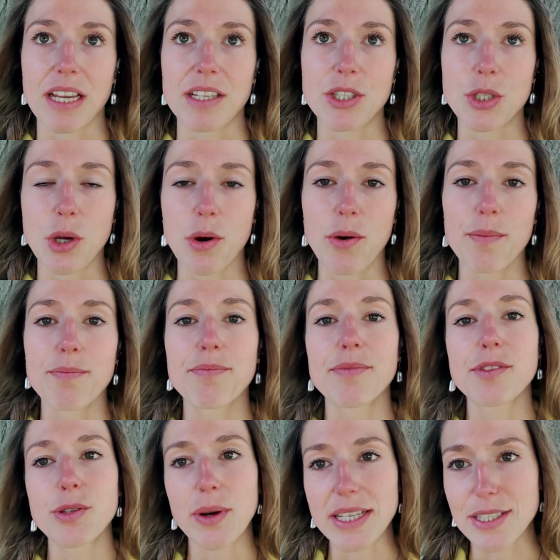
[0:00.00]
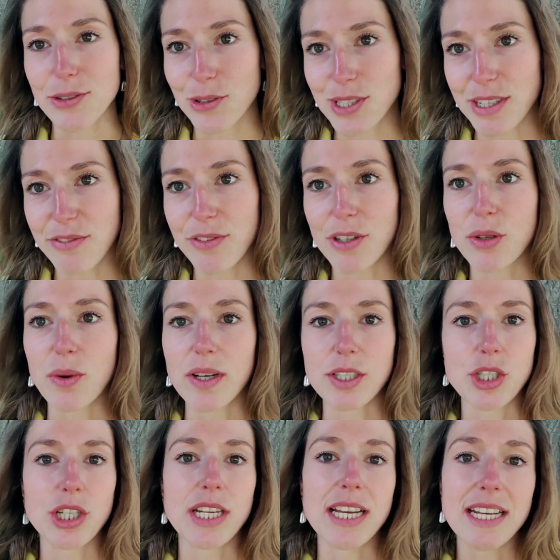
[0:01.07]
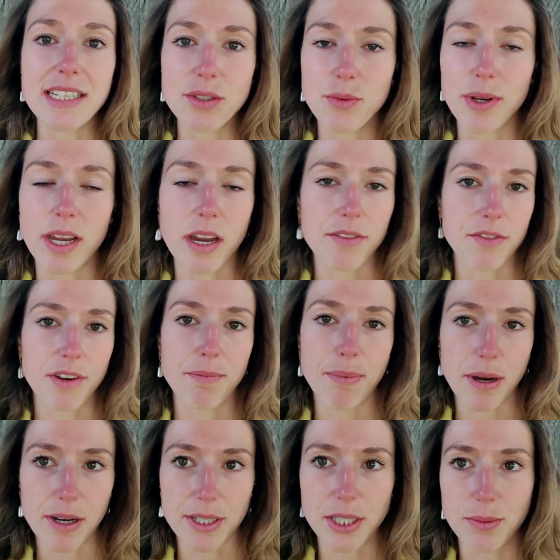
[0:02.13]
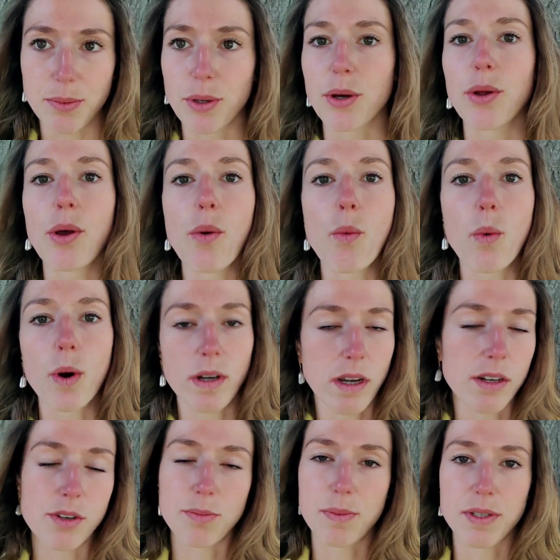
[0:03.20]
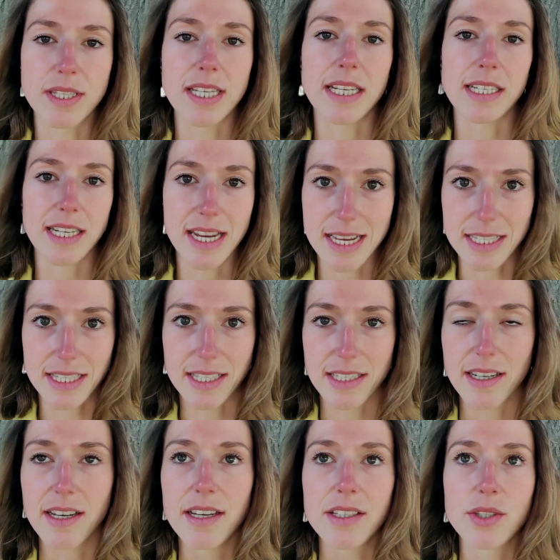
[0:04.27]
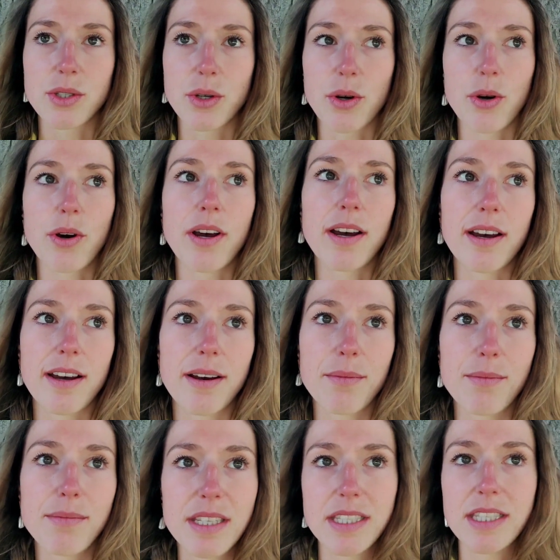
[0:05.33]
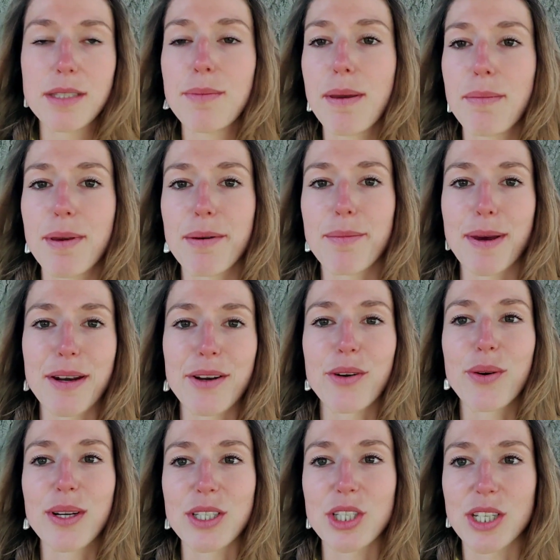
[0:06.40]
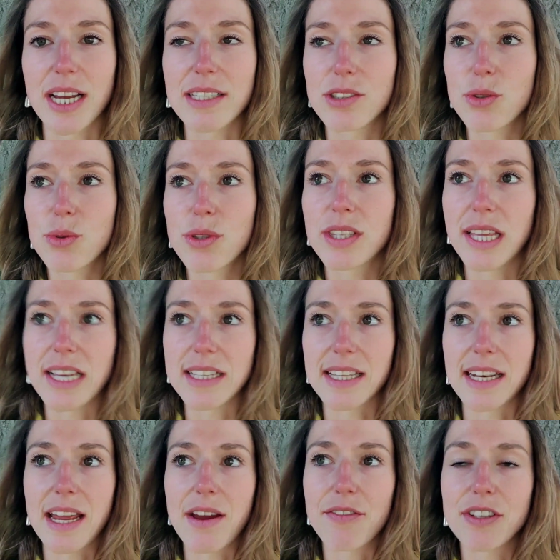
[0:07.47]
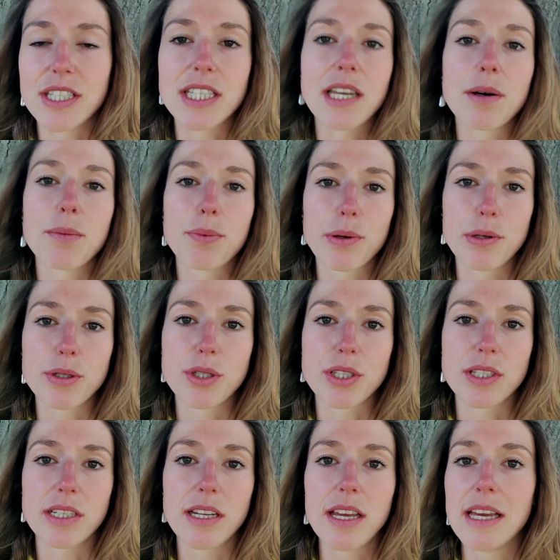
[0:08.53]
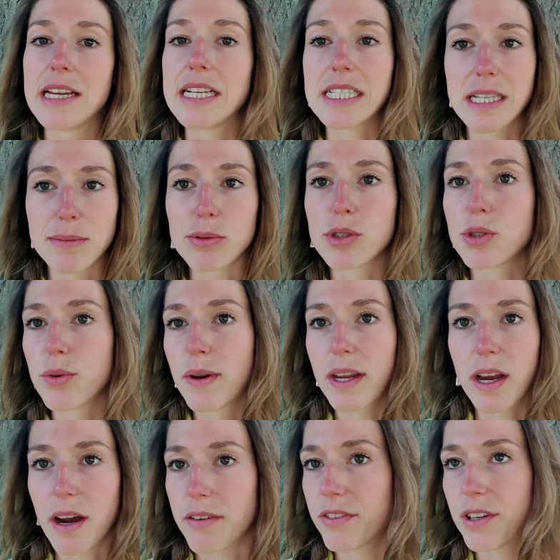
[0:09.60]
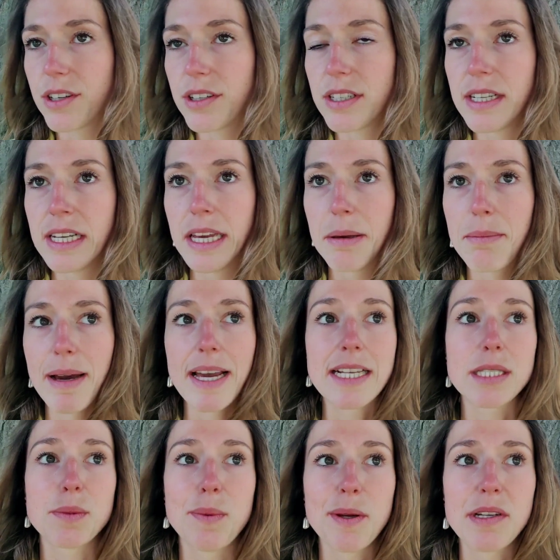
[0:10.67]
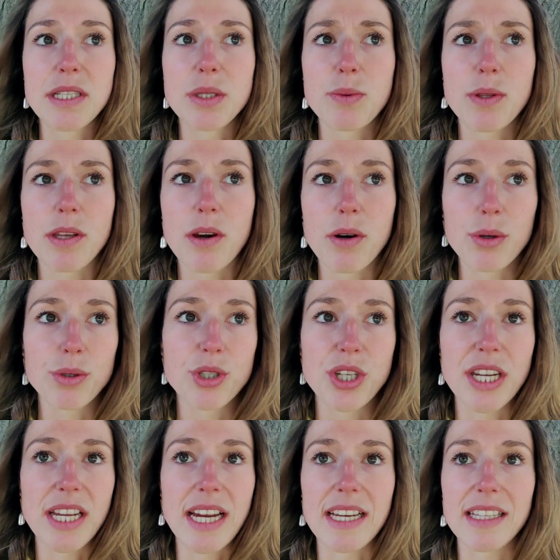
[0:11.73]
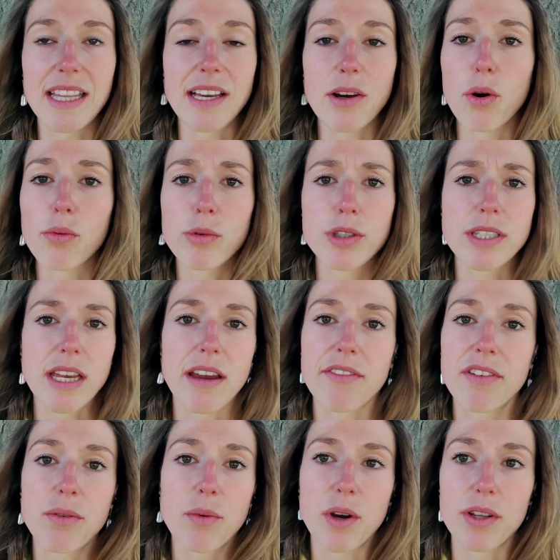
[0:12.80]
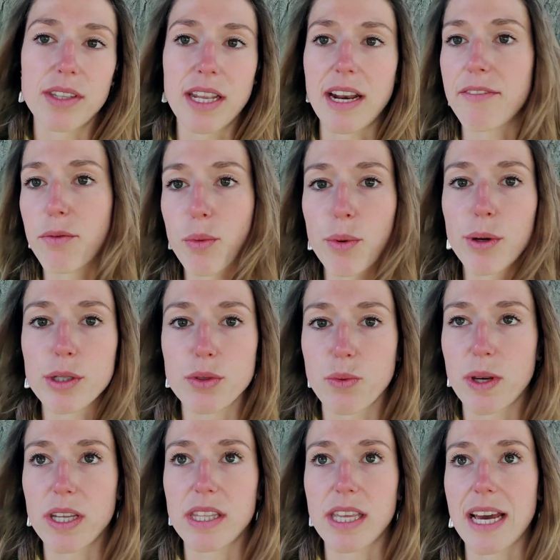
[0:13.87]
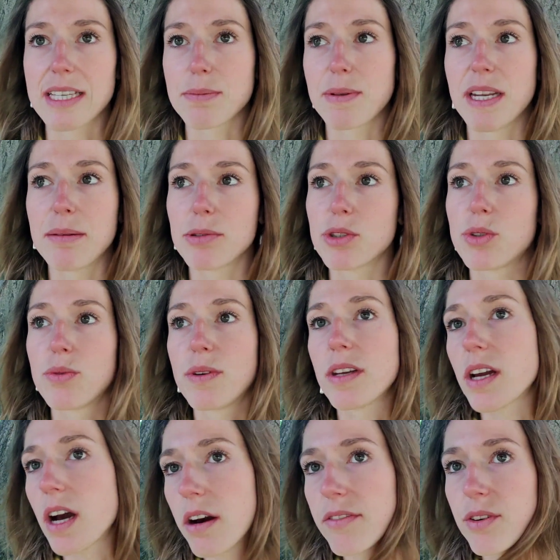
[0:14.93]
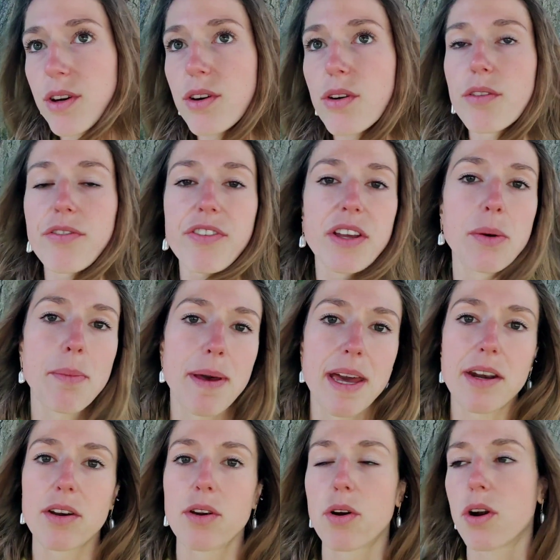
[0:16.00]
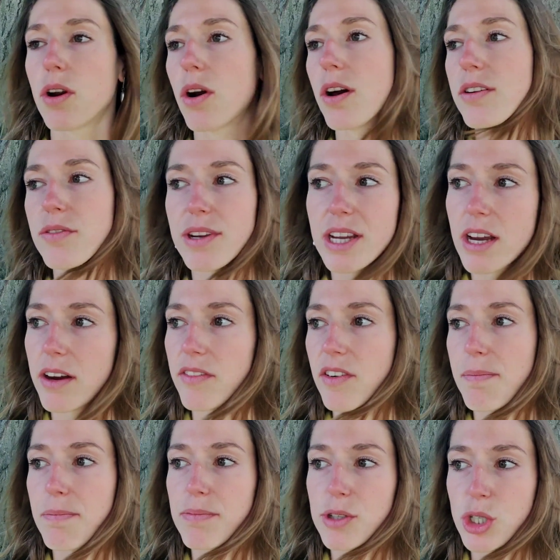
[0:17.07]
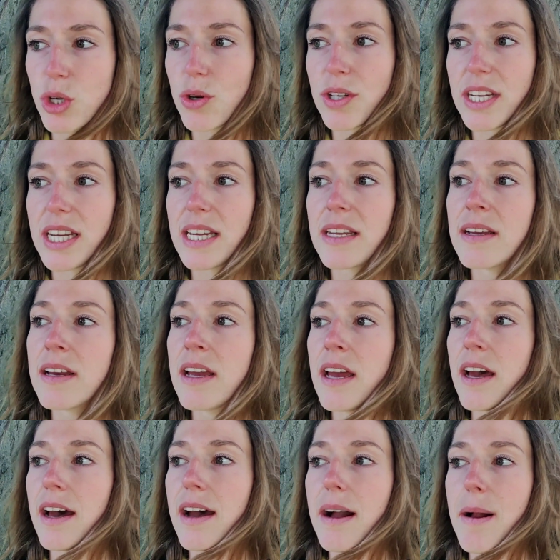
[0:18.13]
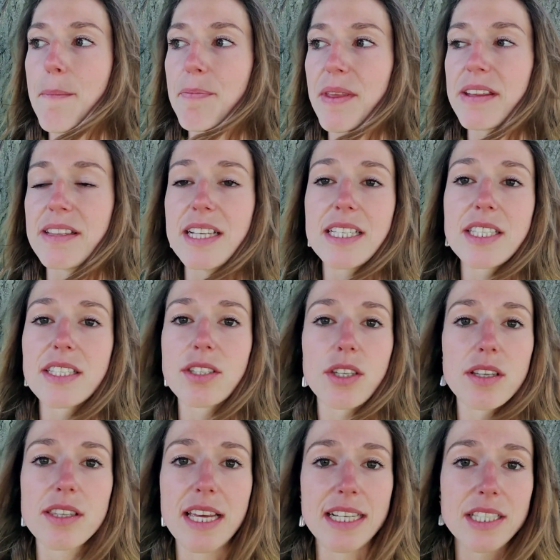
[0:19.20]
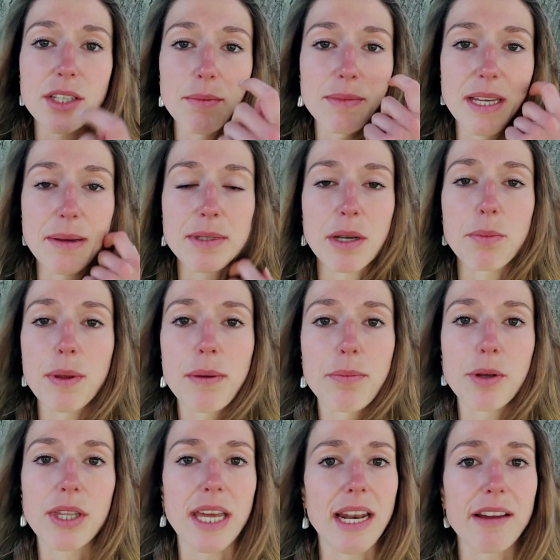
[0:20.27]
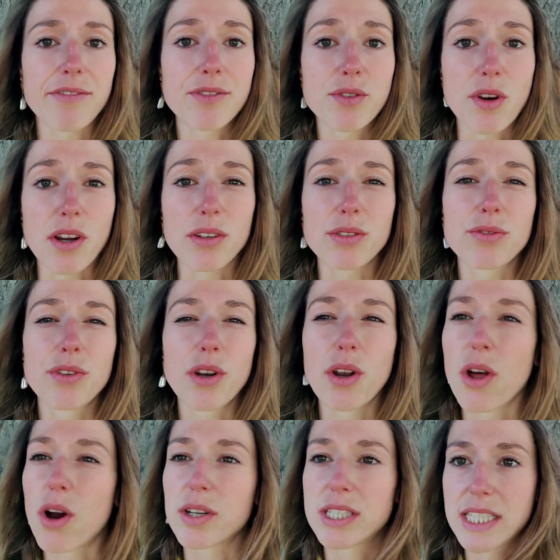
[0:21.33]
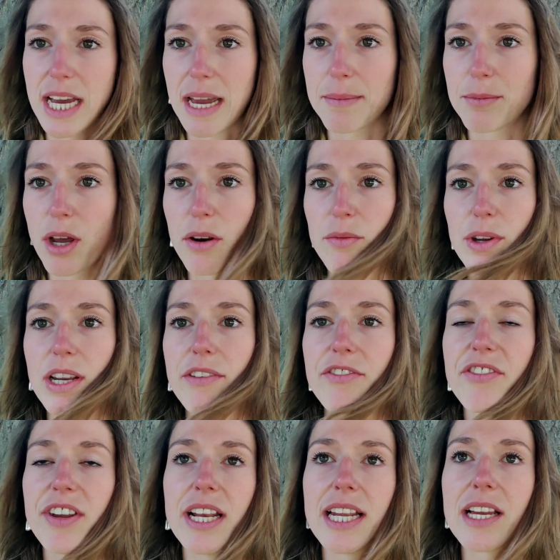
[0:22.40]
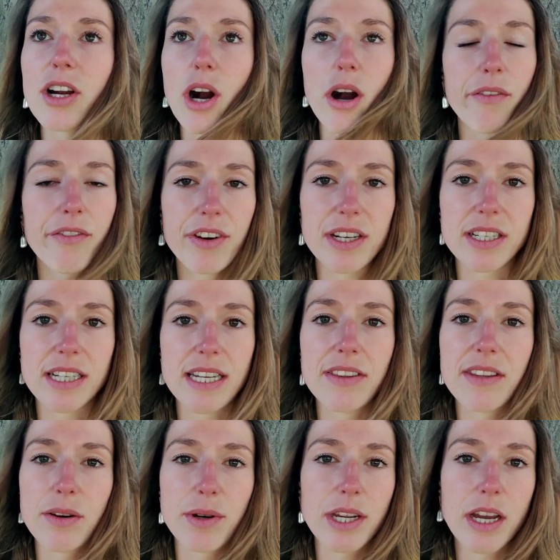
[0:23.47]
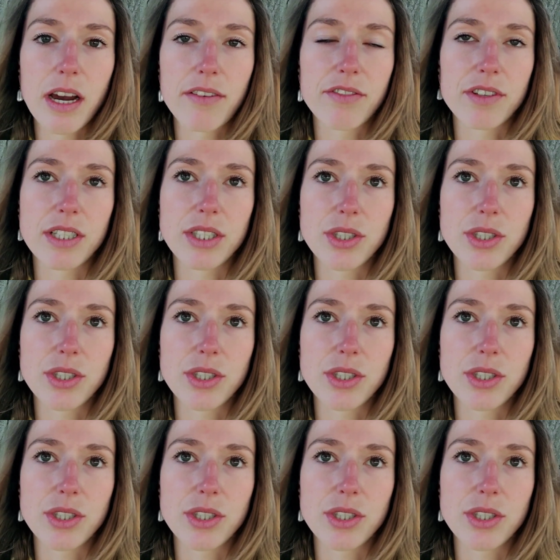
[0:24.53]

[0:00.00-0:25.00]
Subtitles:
So to answer a different question, is recovery possible? 100% yes. So this is maybe a better question. I do think that every single person is able to recover. In my experience with coaching, I think almost everyone that I've worked with has been able to recover or feel better or on a recovery journey. And they sometimes are people that have struggled for a long time, not really feeling confident in their recovery.